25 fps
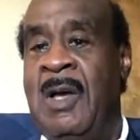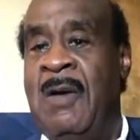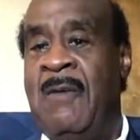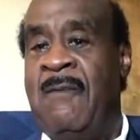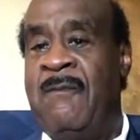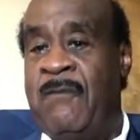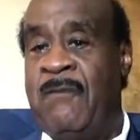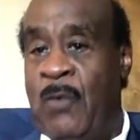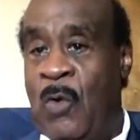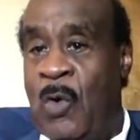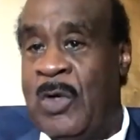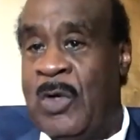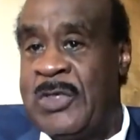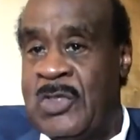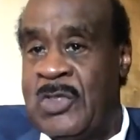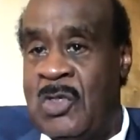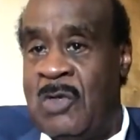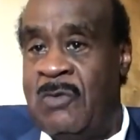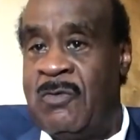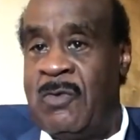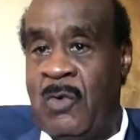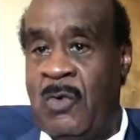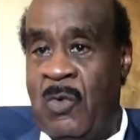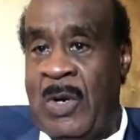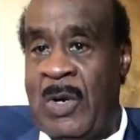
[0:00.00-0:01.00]
for
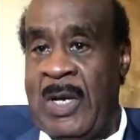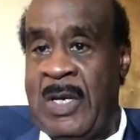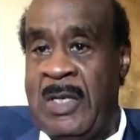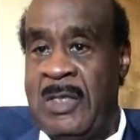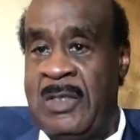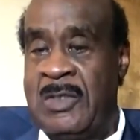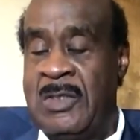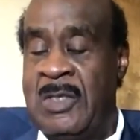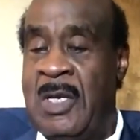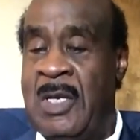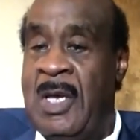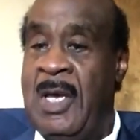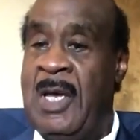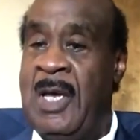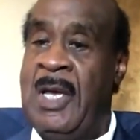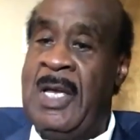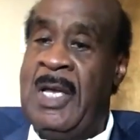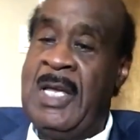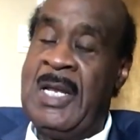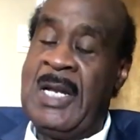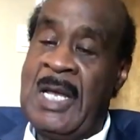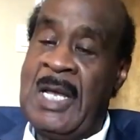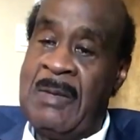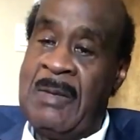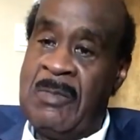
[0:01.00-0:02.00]
civil rights,
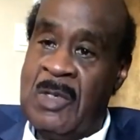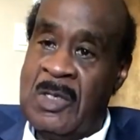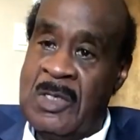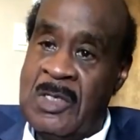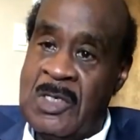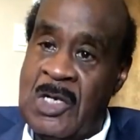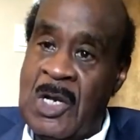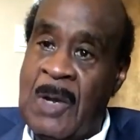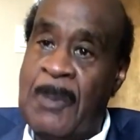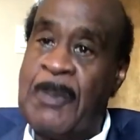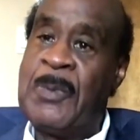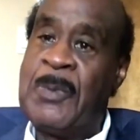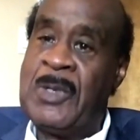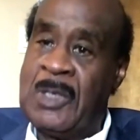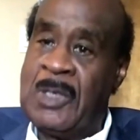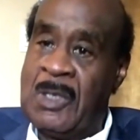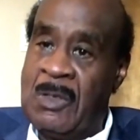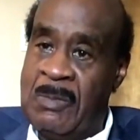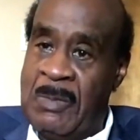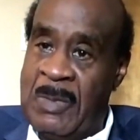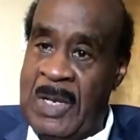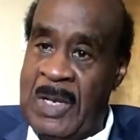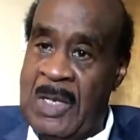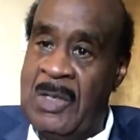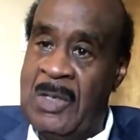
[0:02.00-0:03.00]
and I'm the deputy
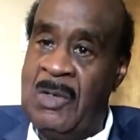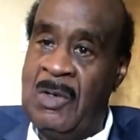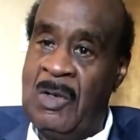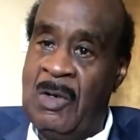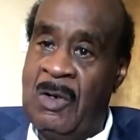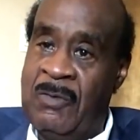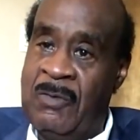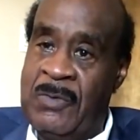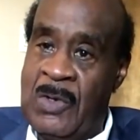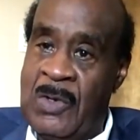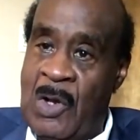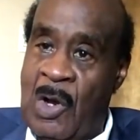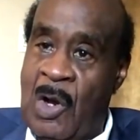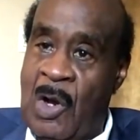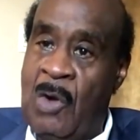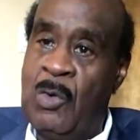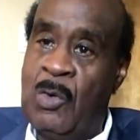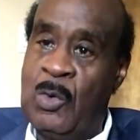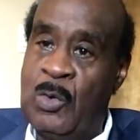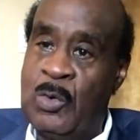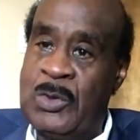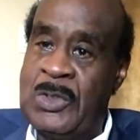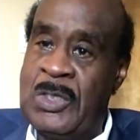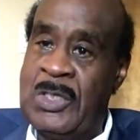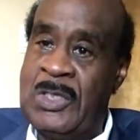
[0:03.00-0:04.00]
commander of the
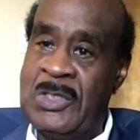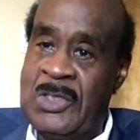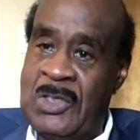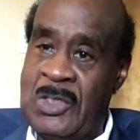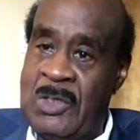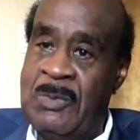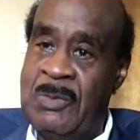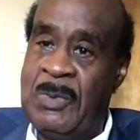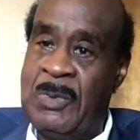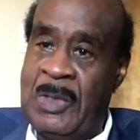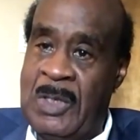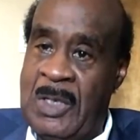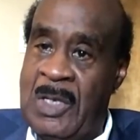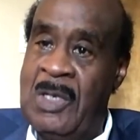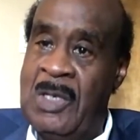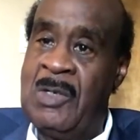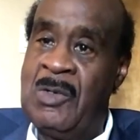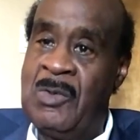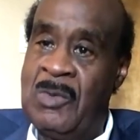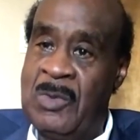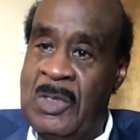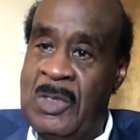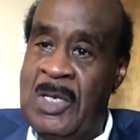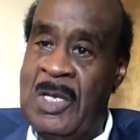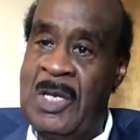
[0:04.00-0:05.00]
ROTC brigade
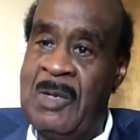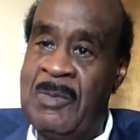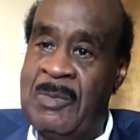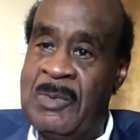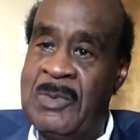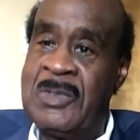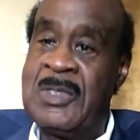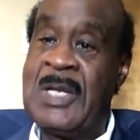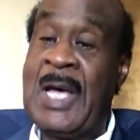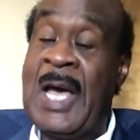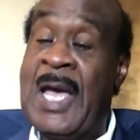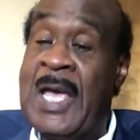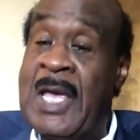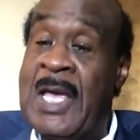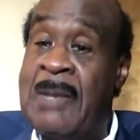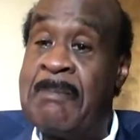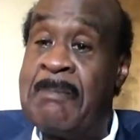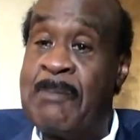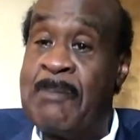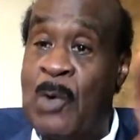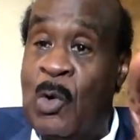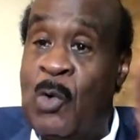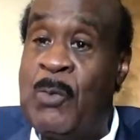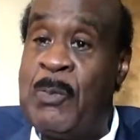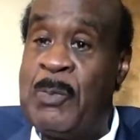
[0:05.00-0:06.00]
on campus. I had
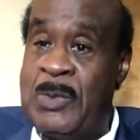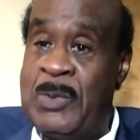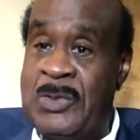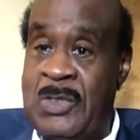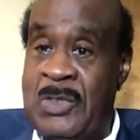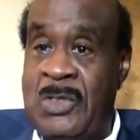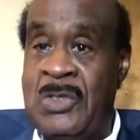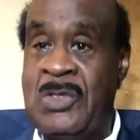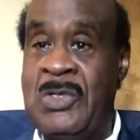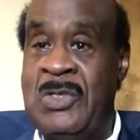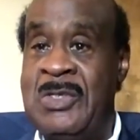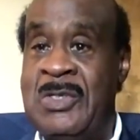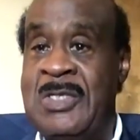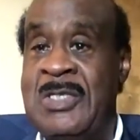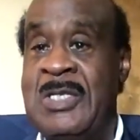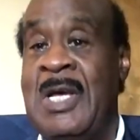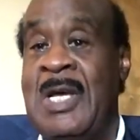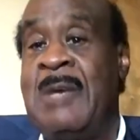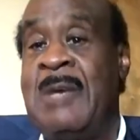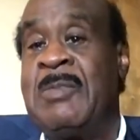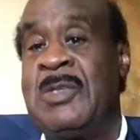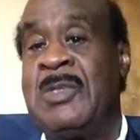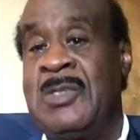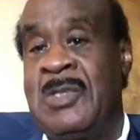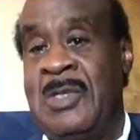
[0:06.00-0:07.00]
both positions
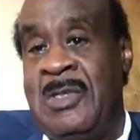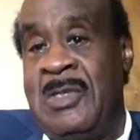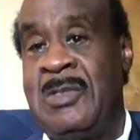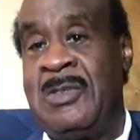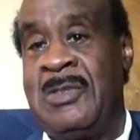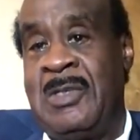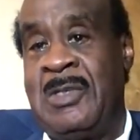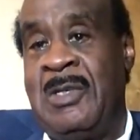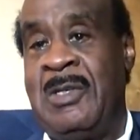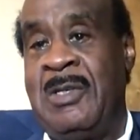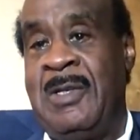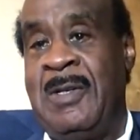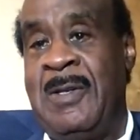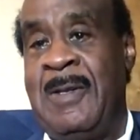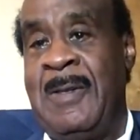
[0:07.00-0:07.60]
simultaneously.